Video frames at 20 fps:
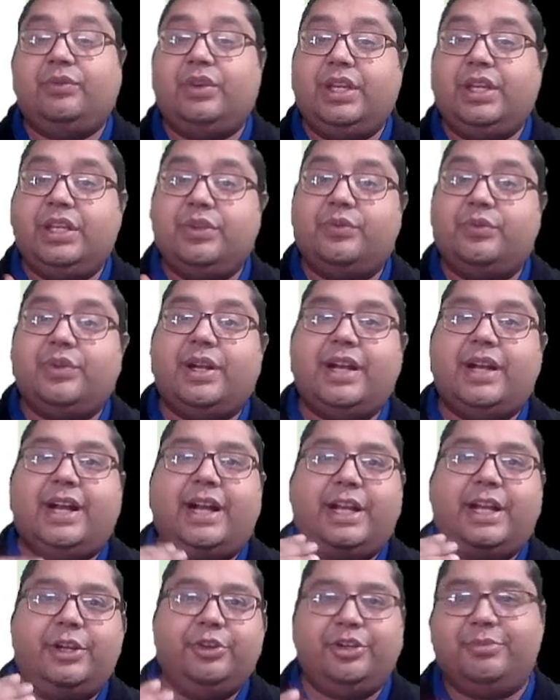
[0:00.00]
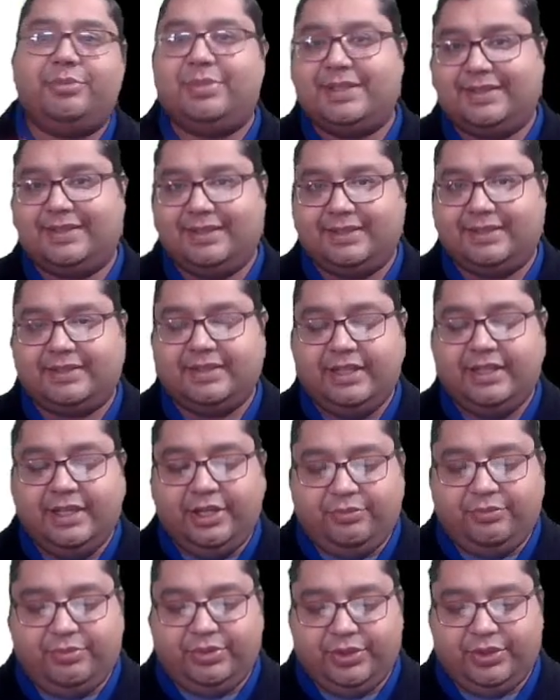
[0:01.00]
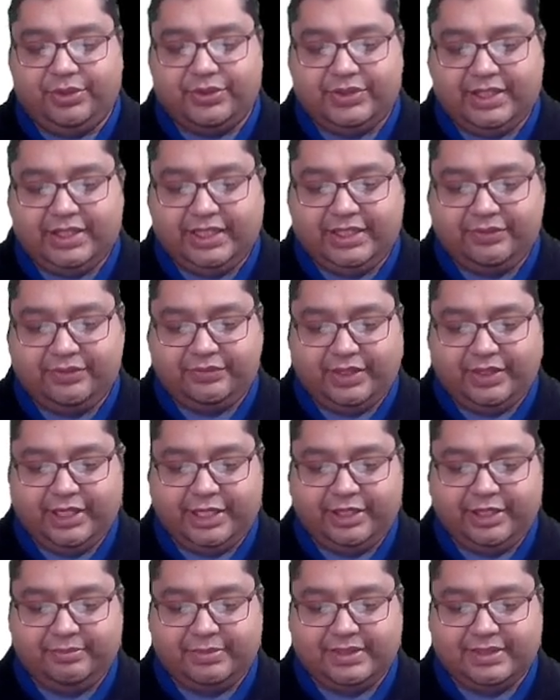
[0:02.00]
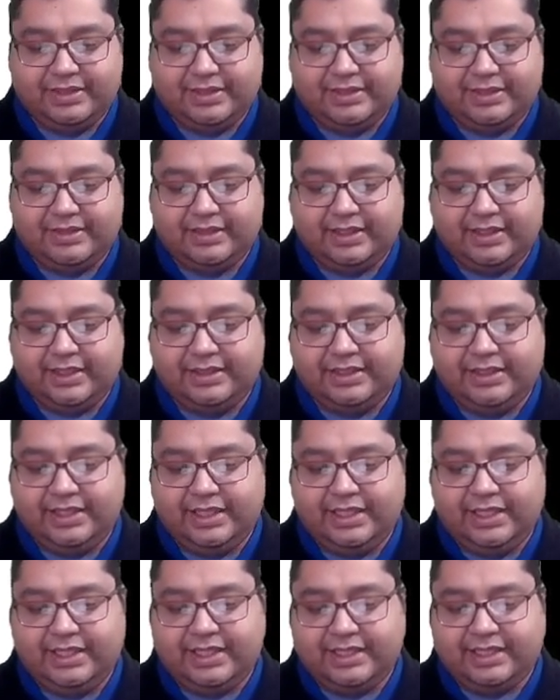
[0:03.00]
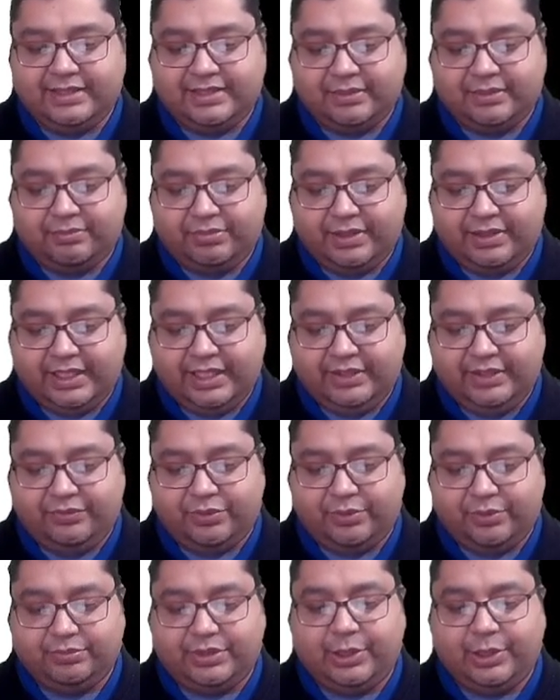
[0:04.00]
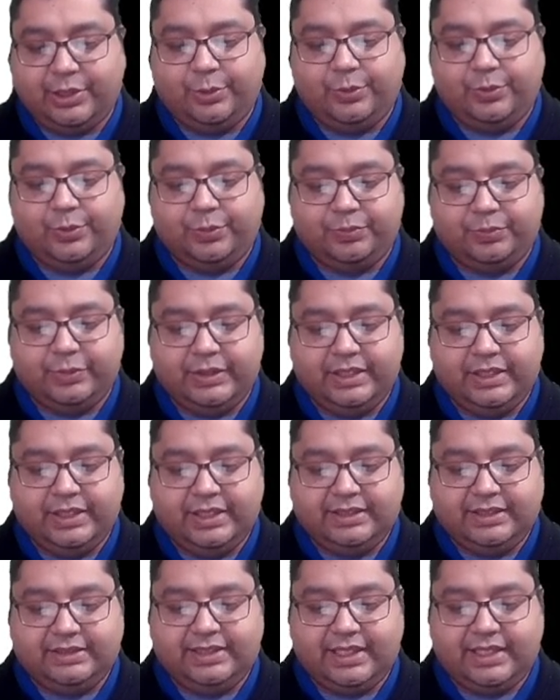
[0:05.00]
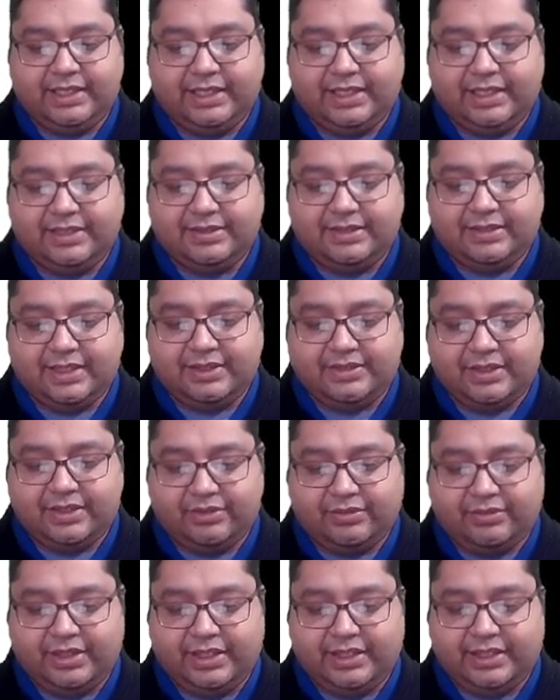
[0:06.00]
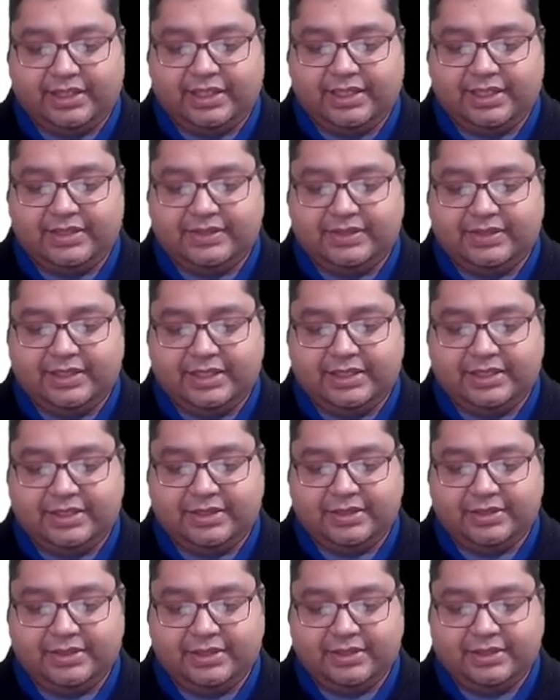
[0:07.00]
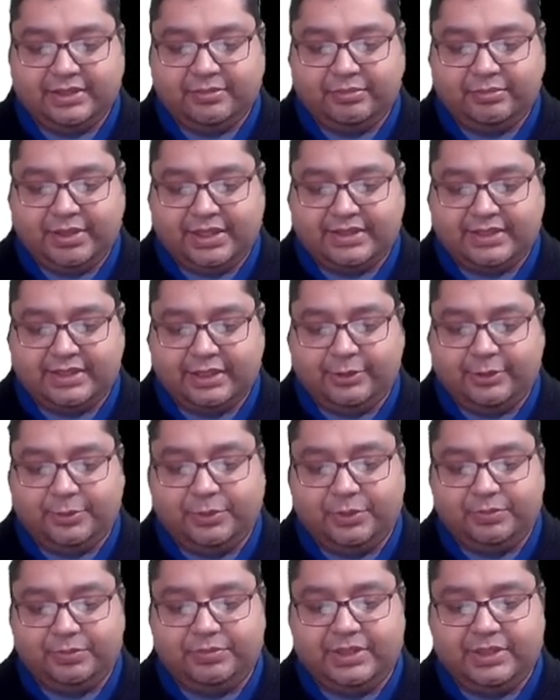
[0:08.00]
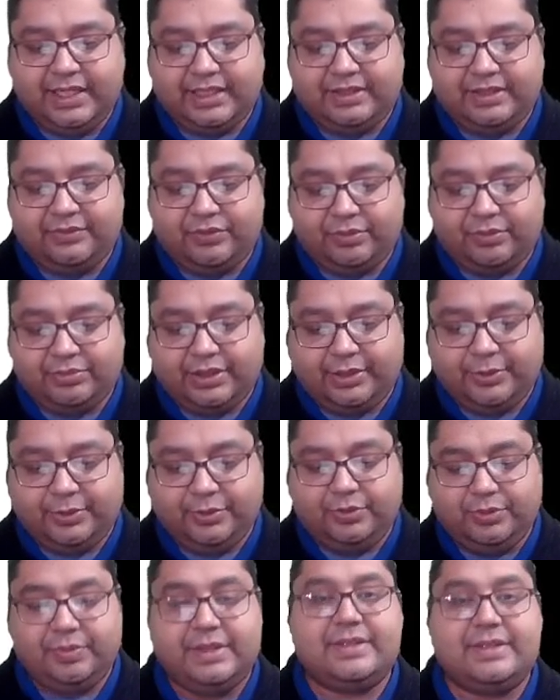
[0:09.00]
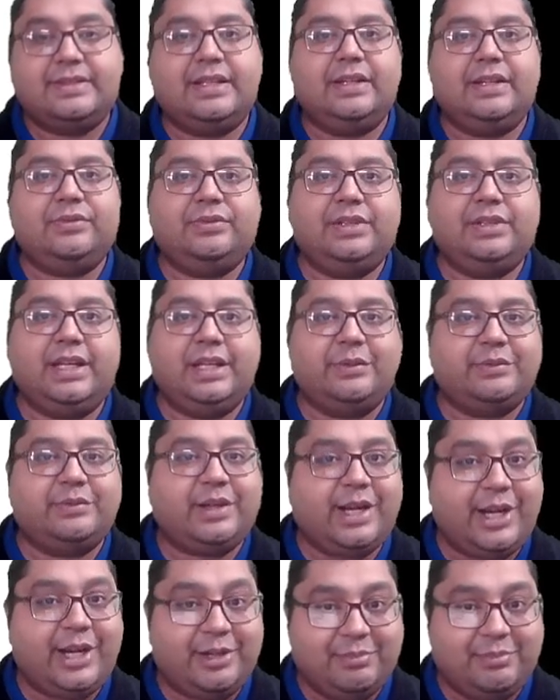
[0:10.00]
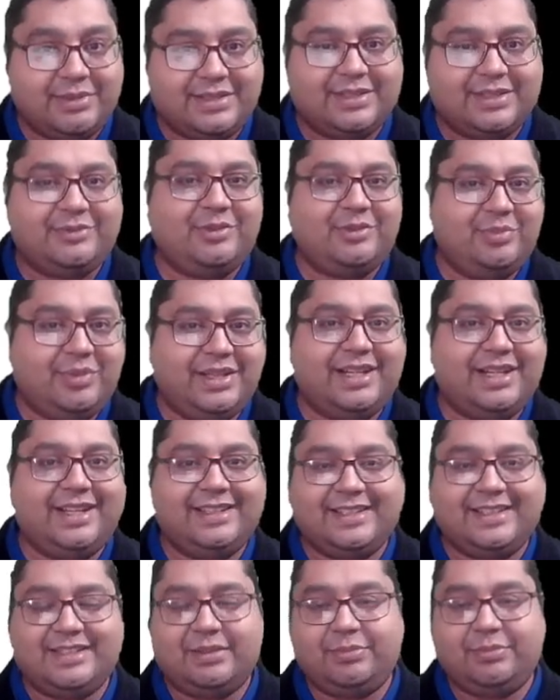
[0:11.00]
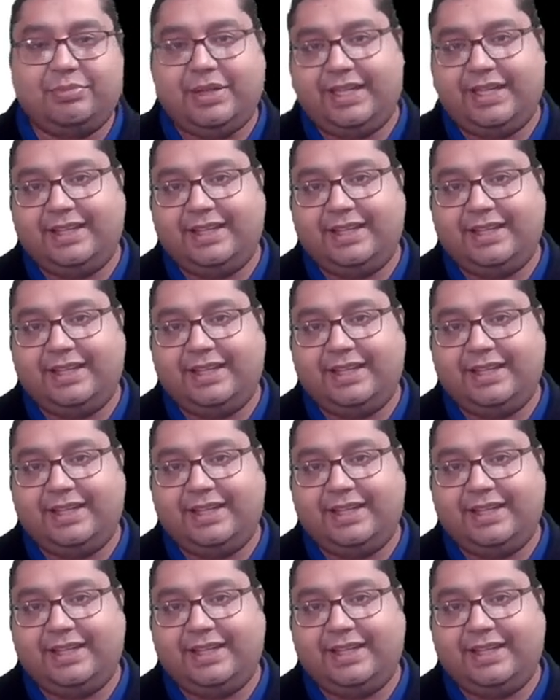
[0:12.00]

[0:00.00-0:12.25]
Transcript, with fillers: infrahyoid muscles because the infrahyoid muscles uh, they get supply from the loop that ansa cervicalis it makes a loop that from the loop itself the infrahyoid muscles will be getting the supply